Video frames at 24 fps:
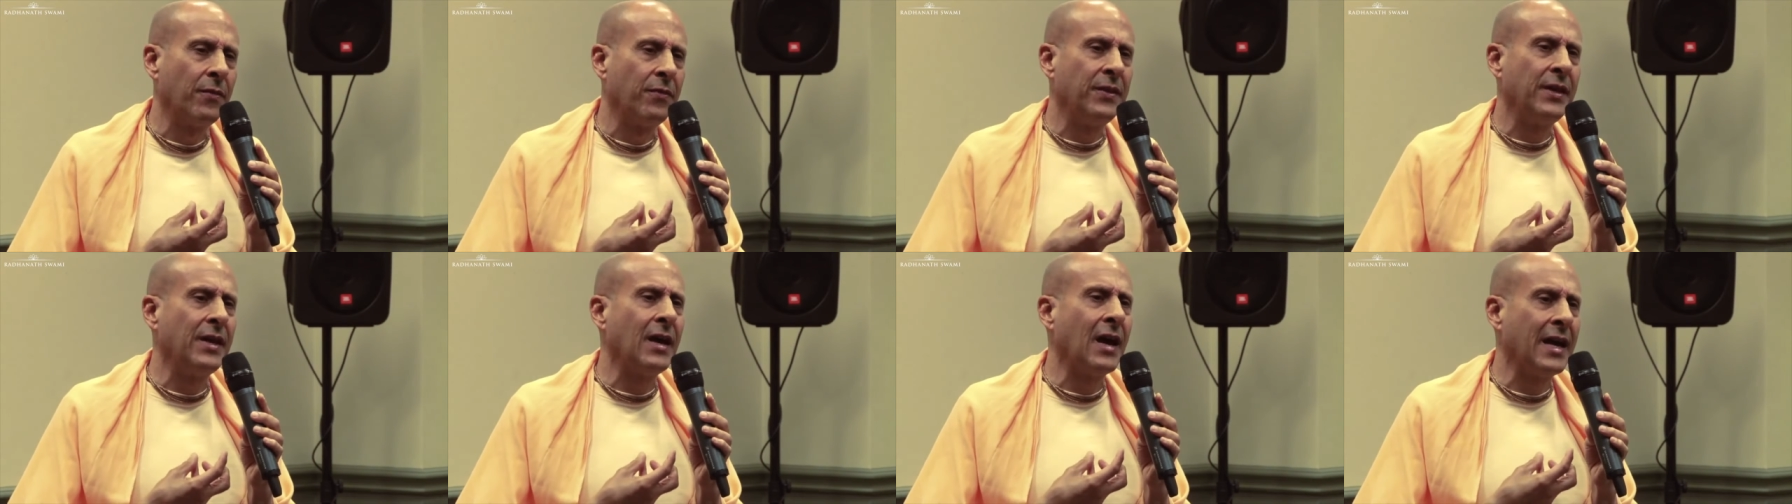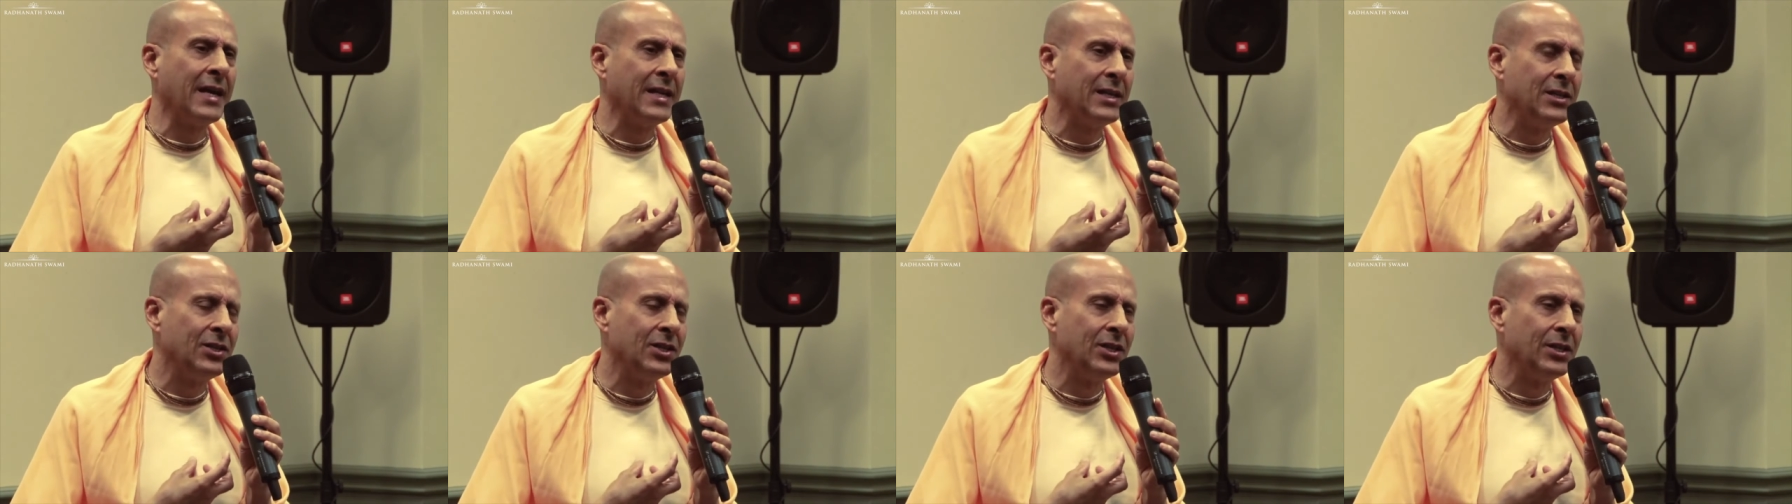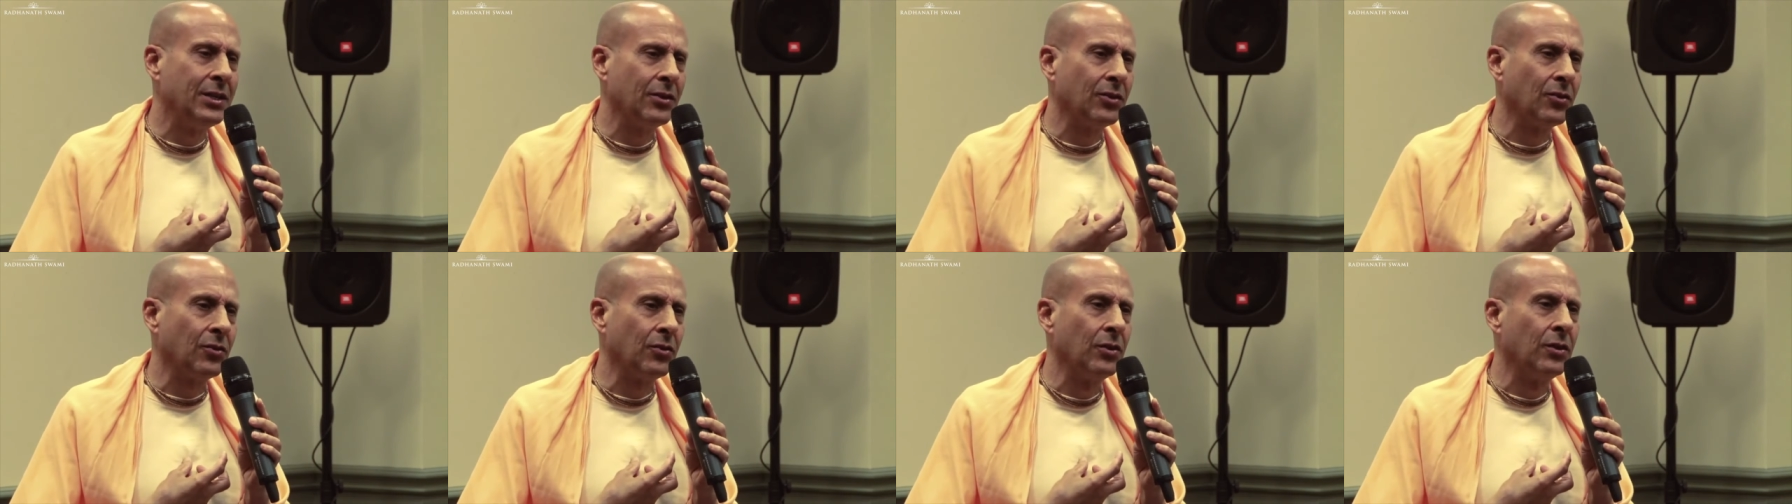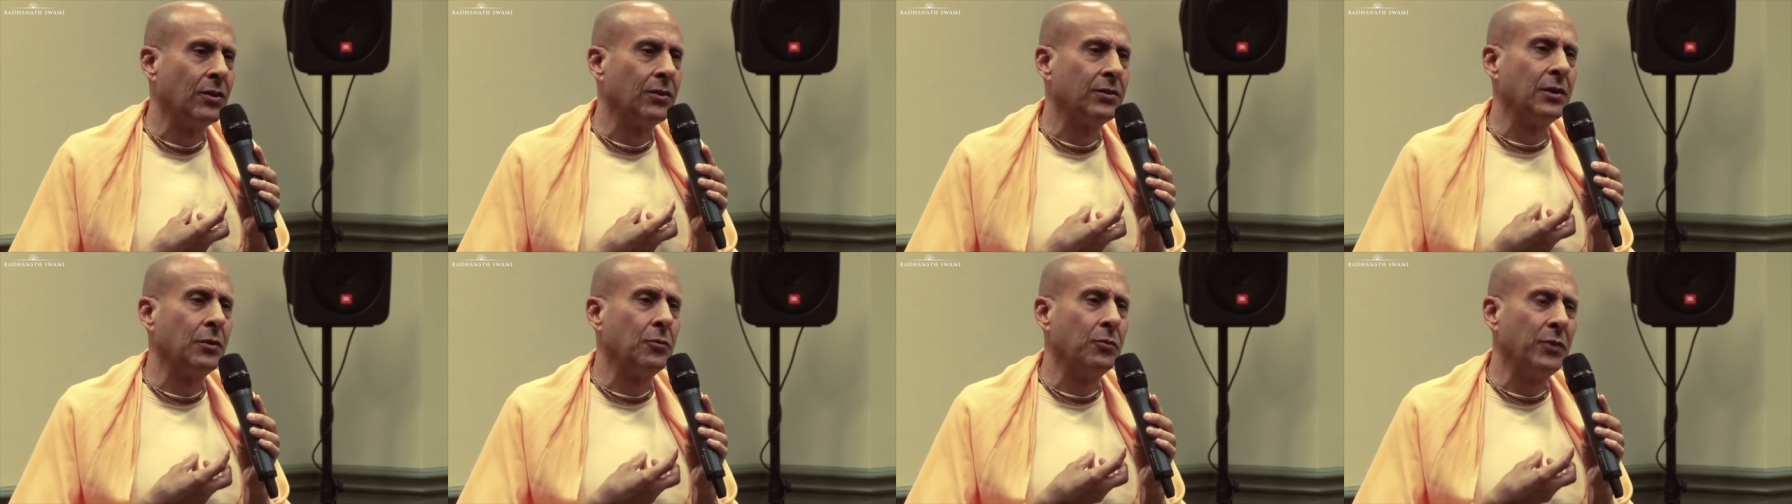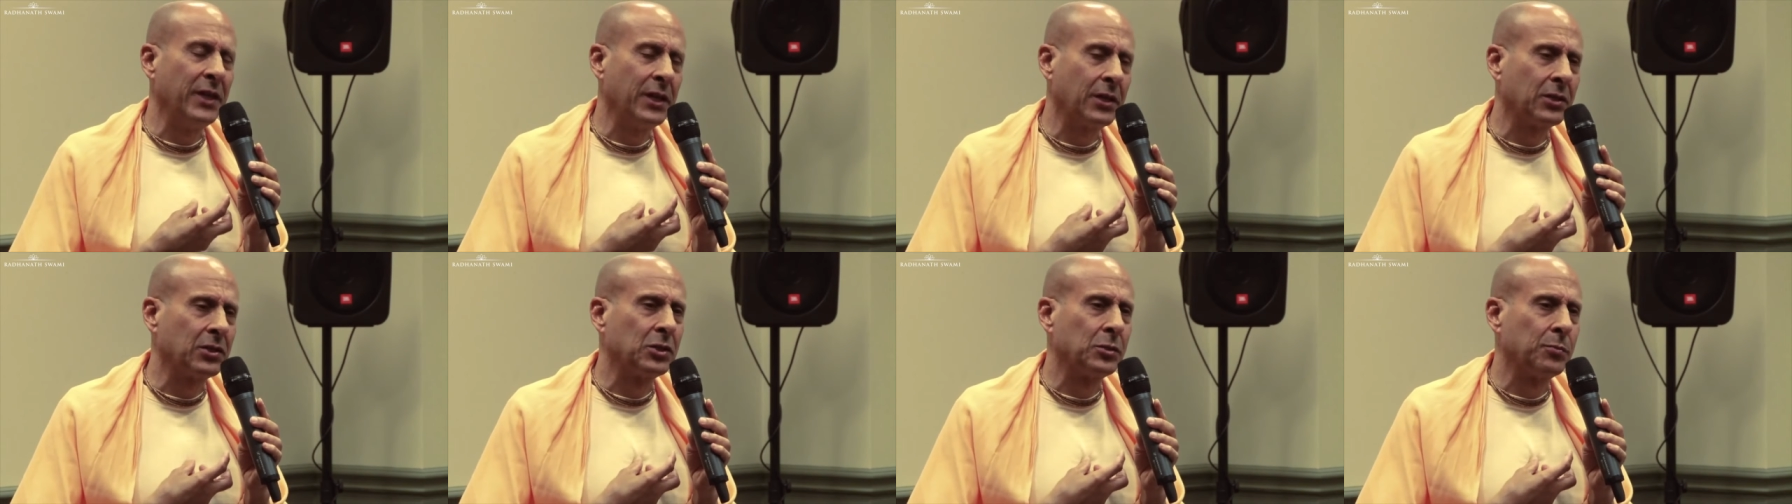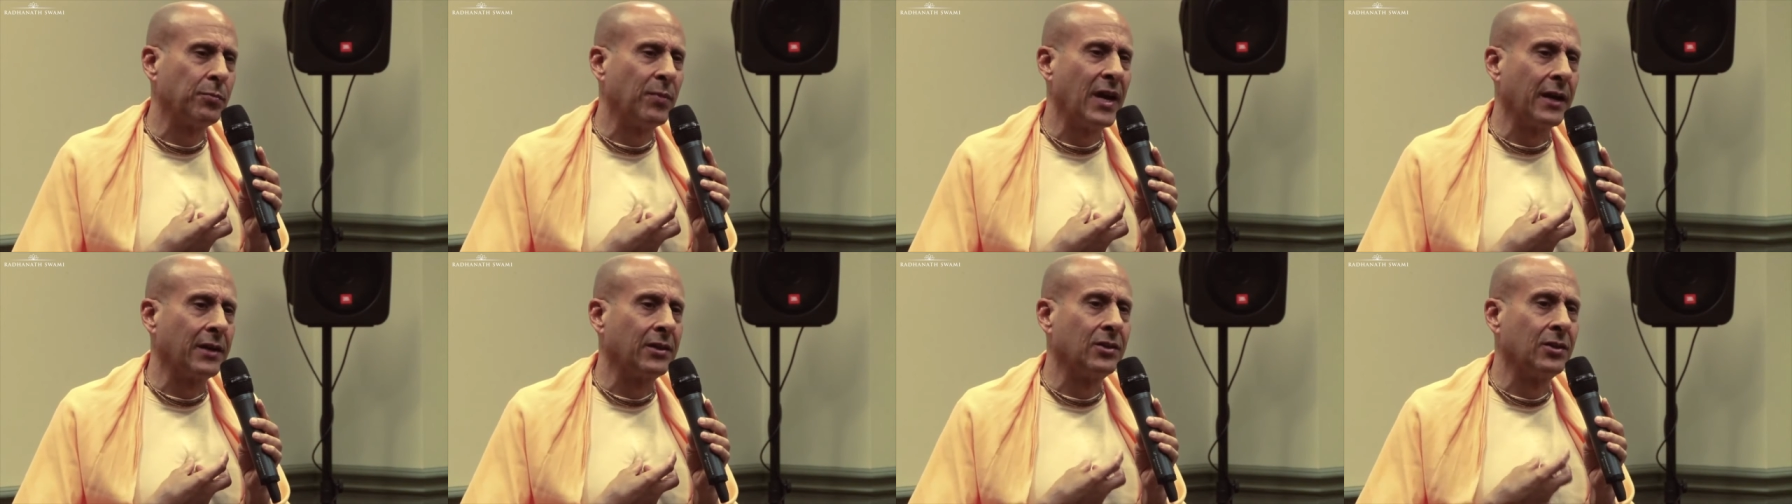the ideal that we
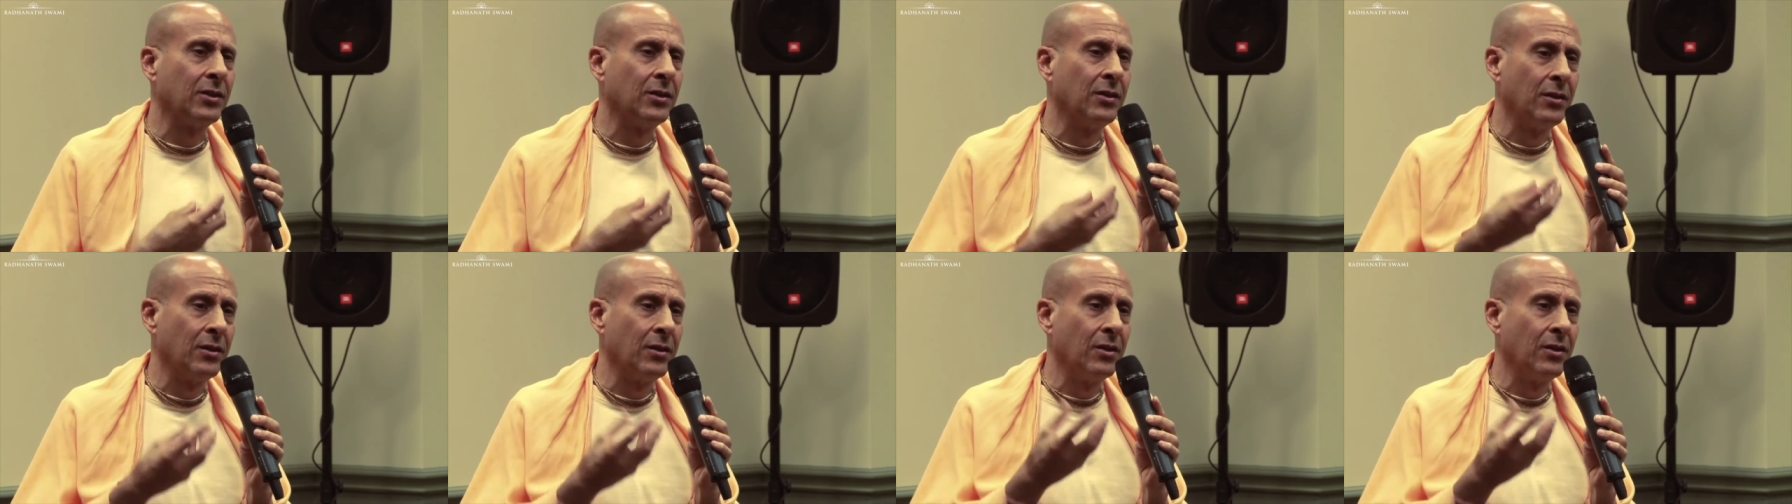expect